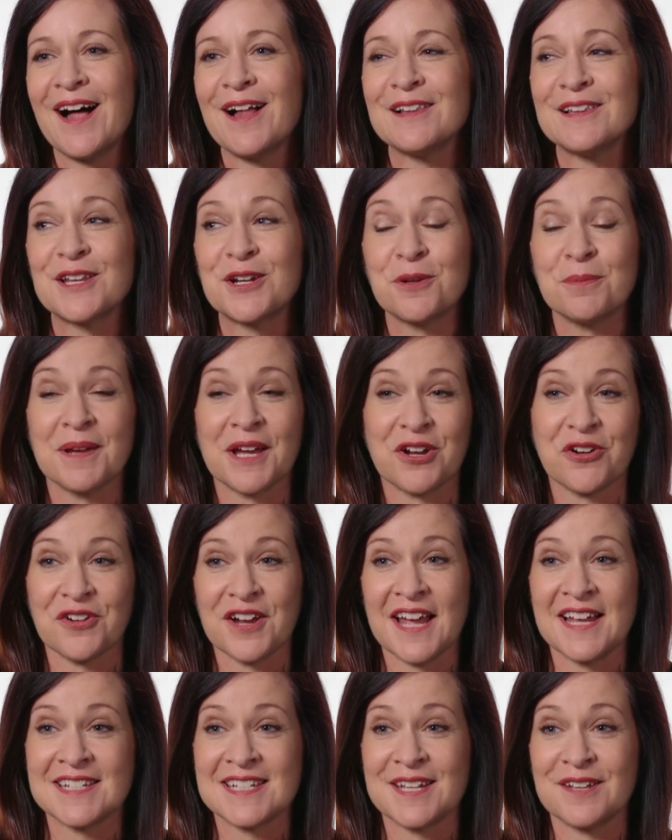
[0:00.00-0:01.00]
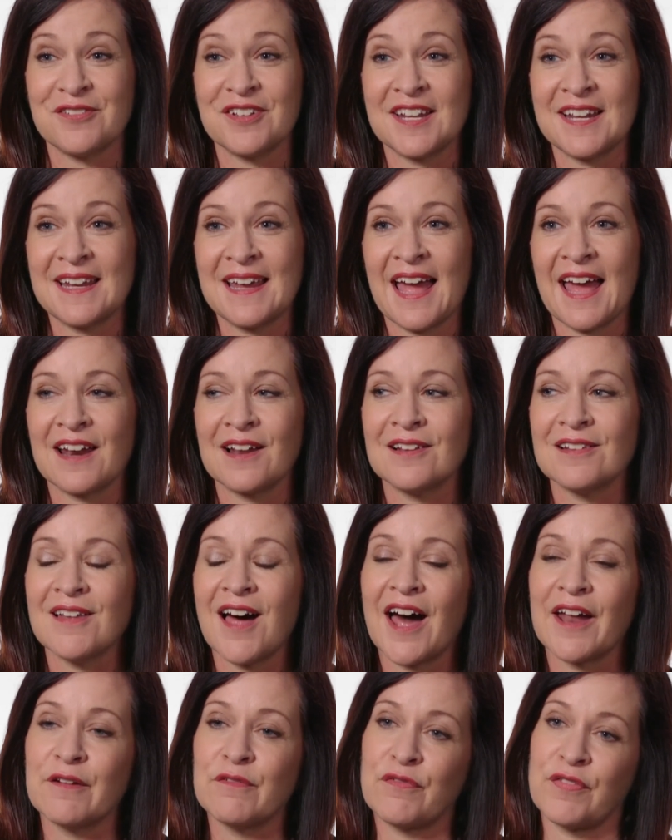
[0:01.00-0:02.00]
a little bit creativity, and a
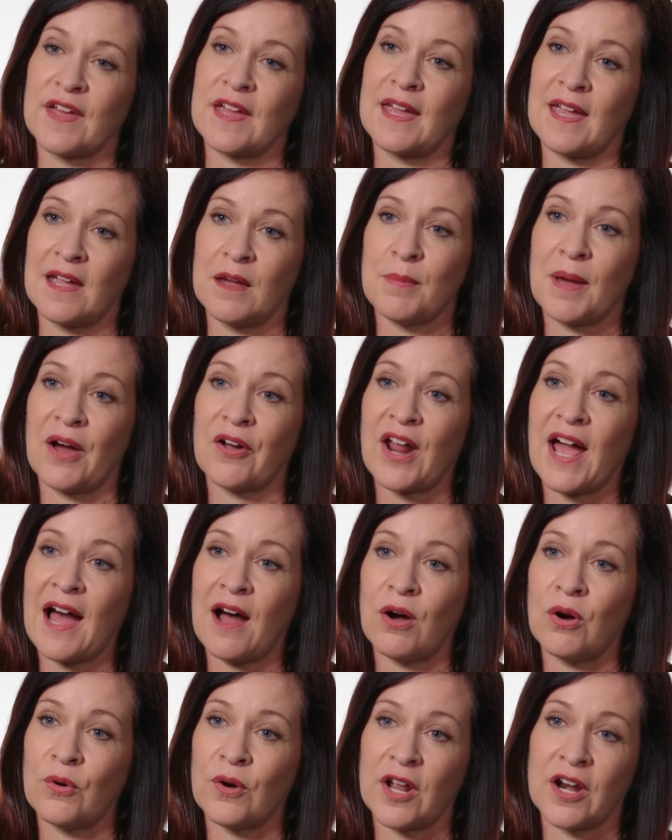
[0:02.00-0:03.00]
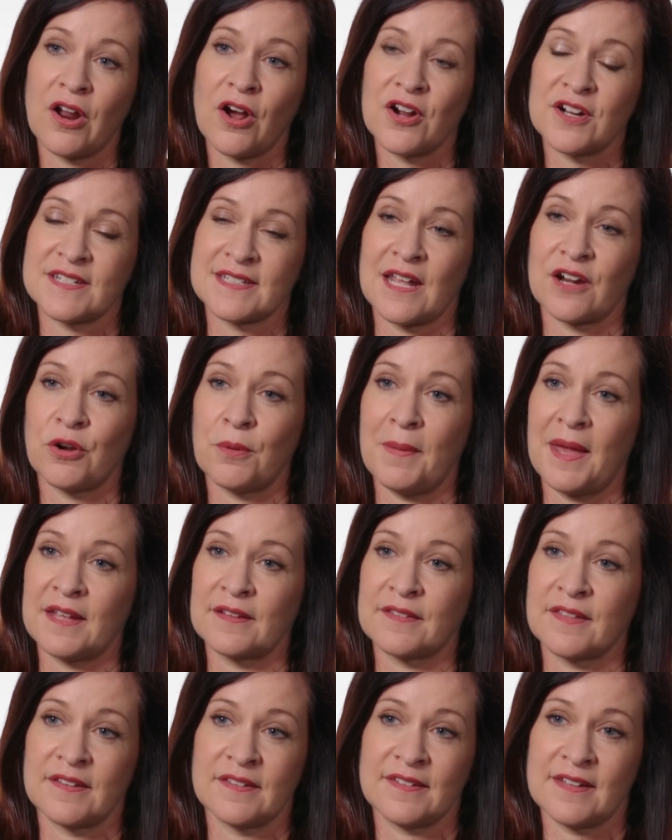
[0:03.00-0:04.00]
lot of thinking about how an art center
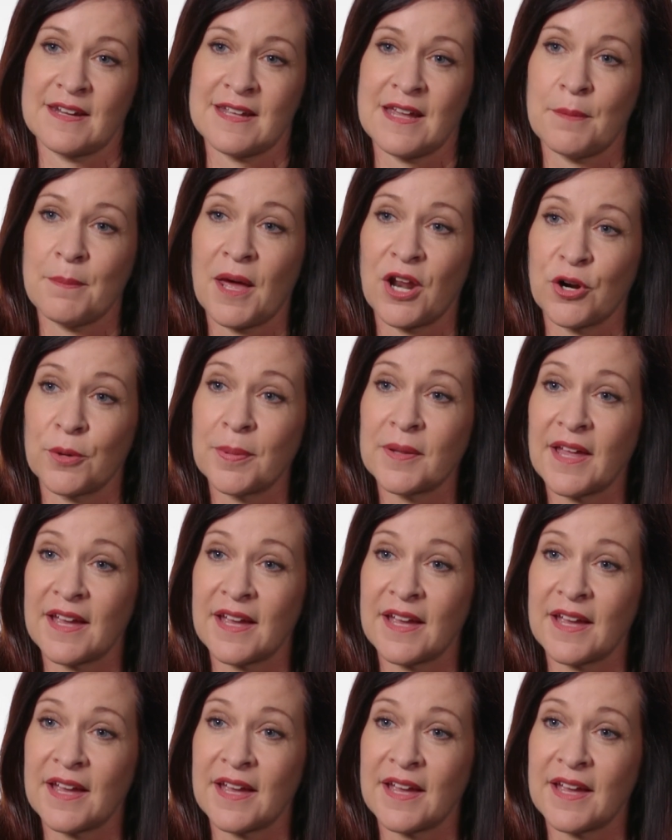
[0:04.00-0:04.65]
makes the city a better